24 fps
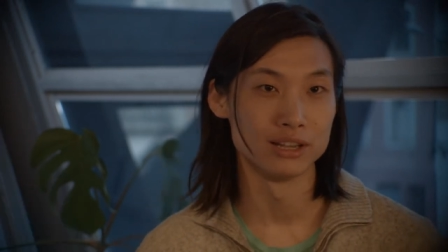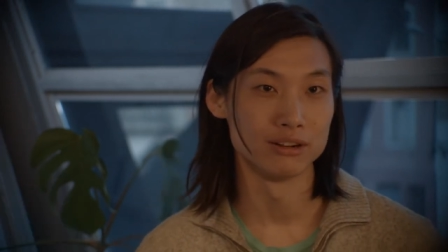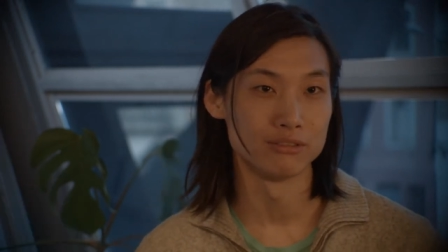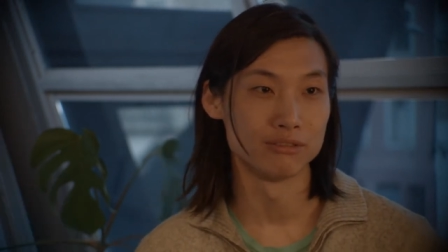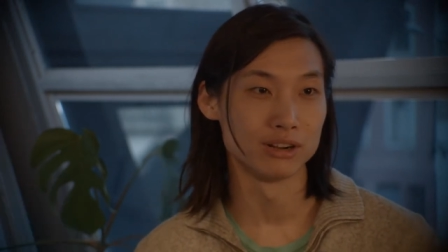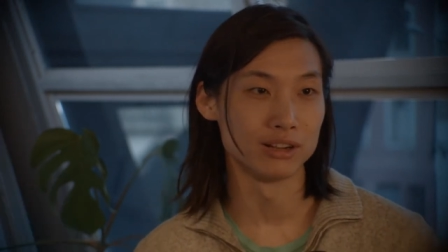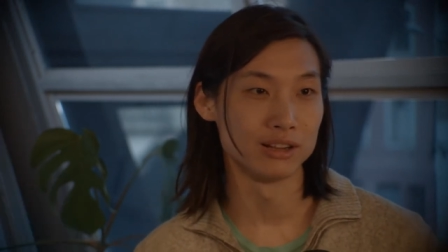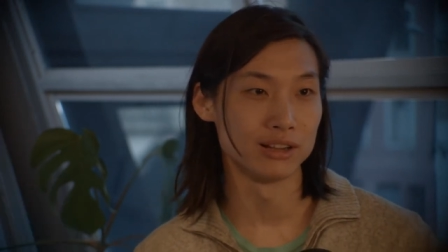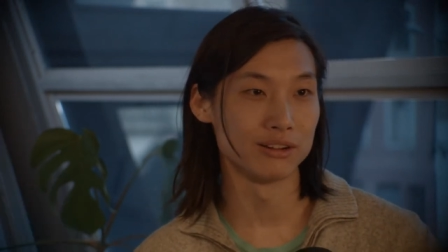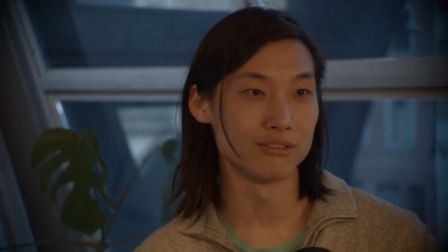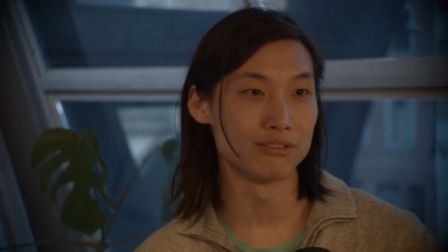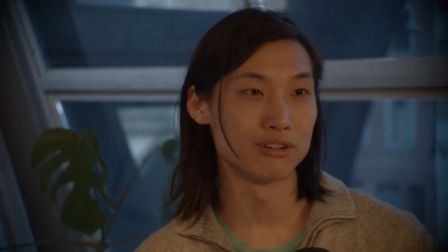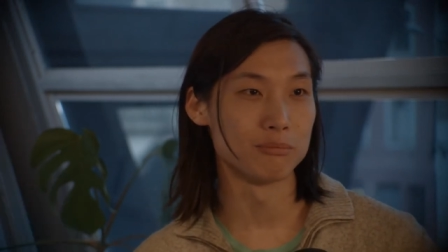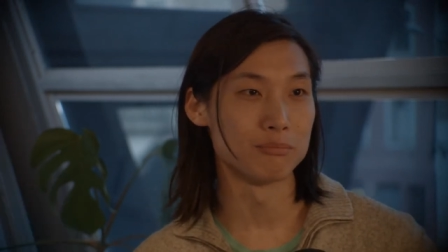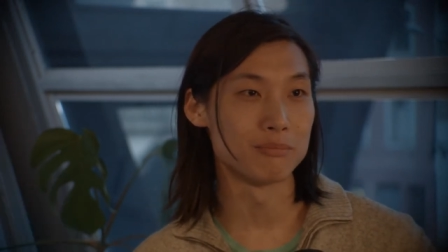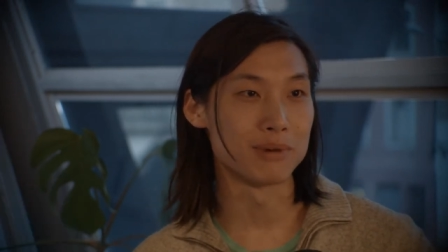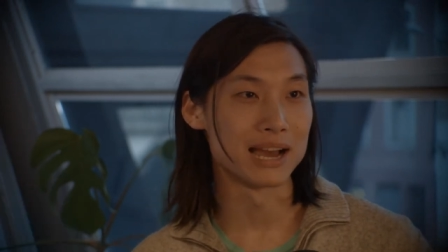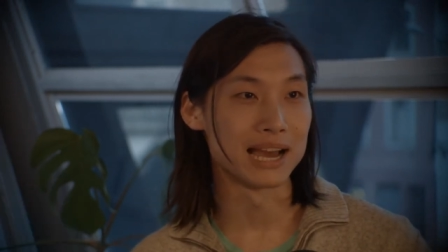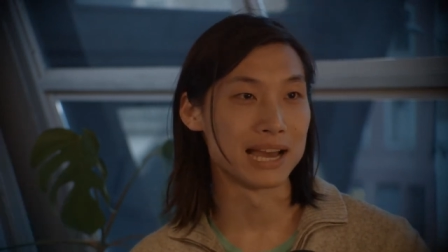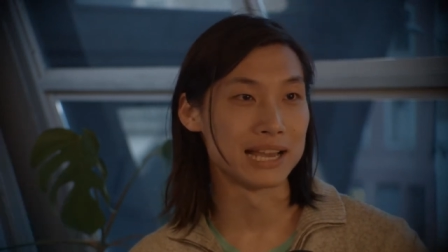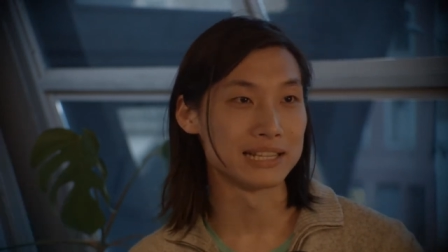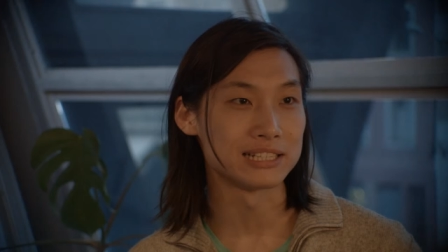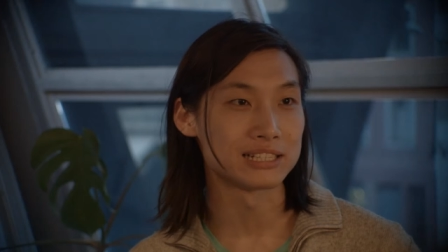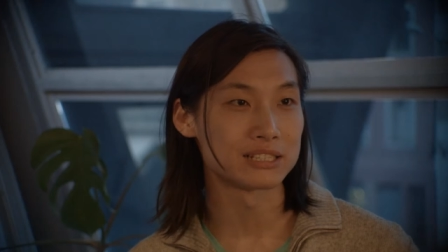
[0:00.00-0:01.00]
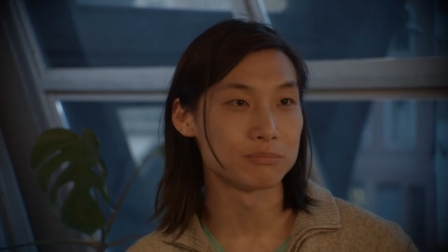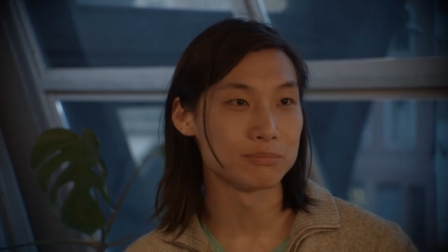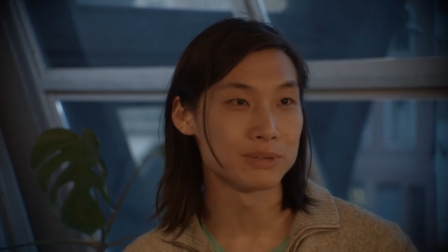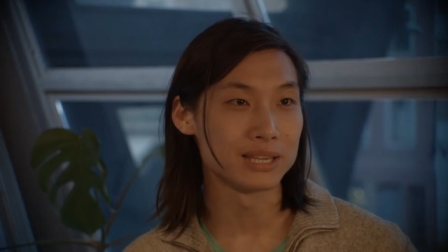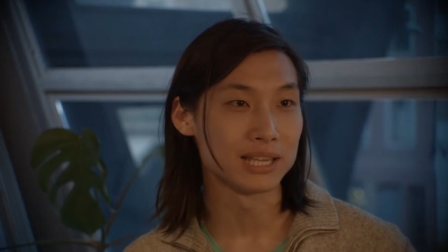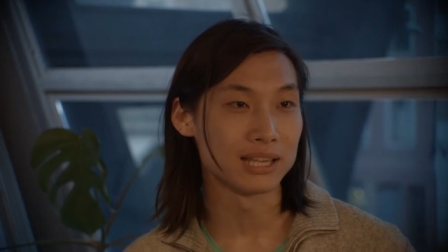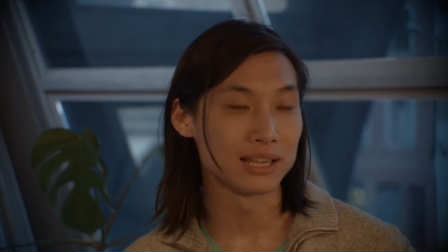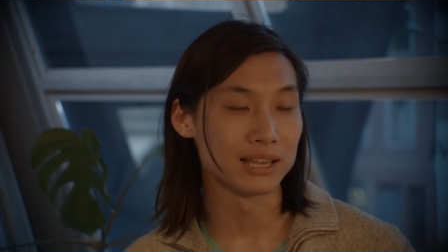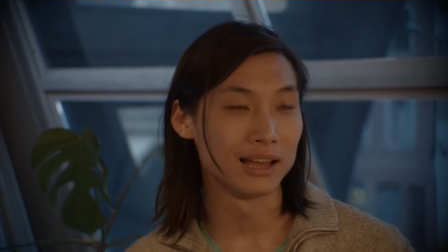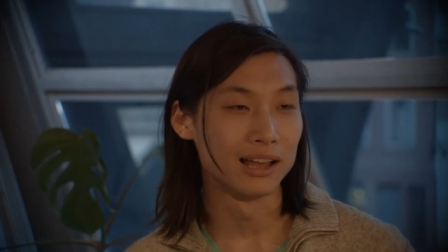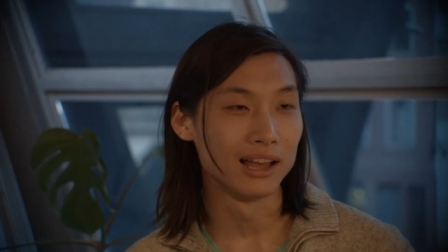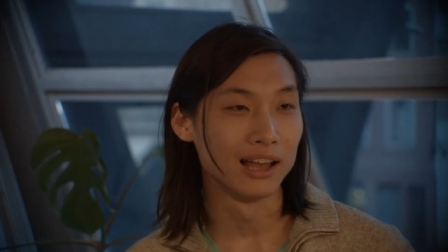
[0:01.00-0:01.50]
It really reminds
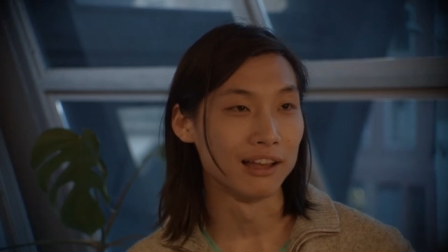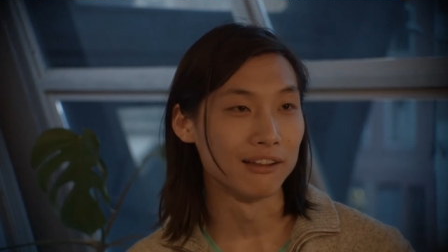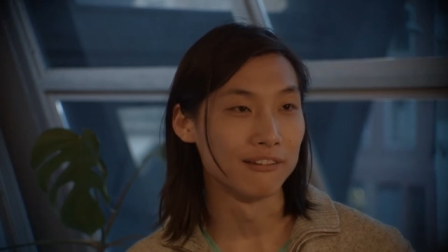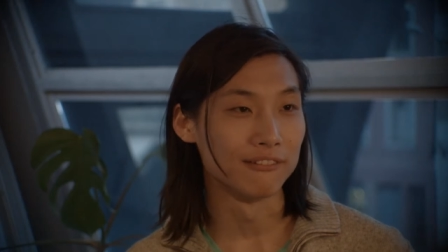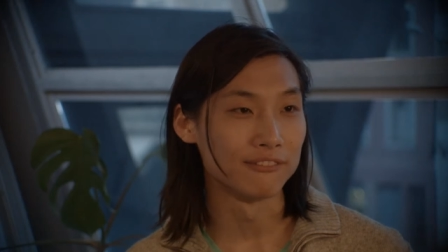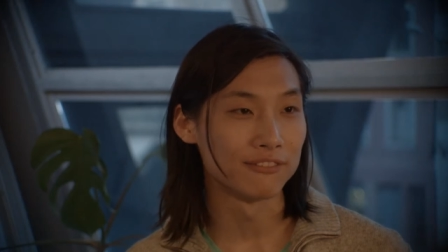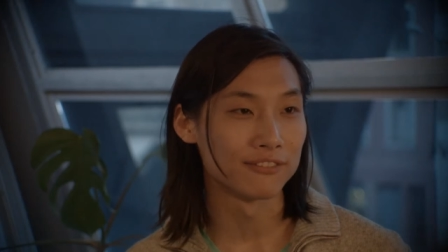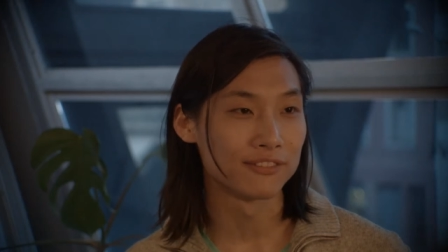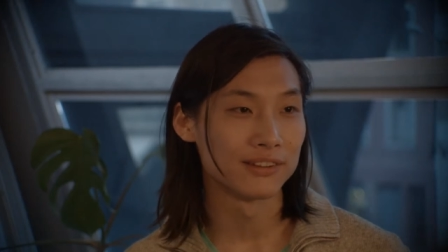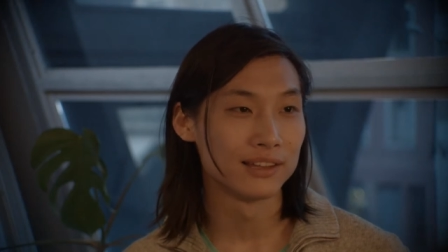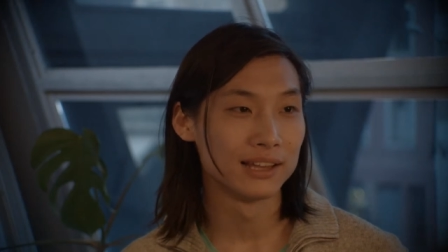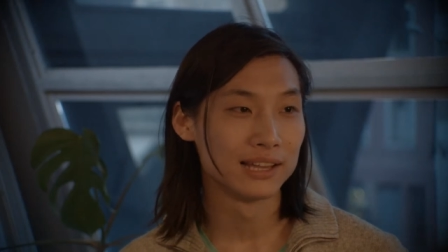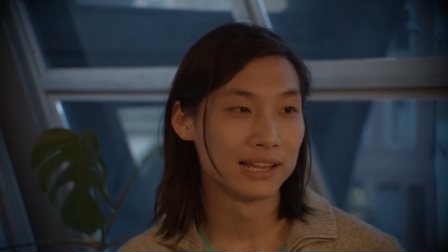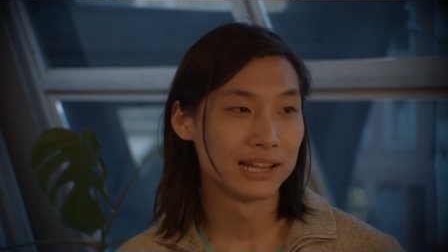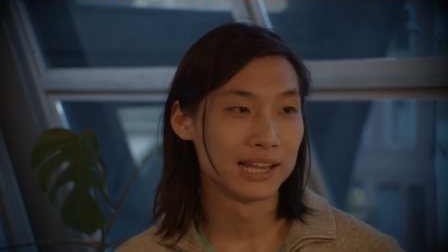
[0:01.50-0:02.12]
me of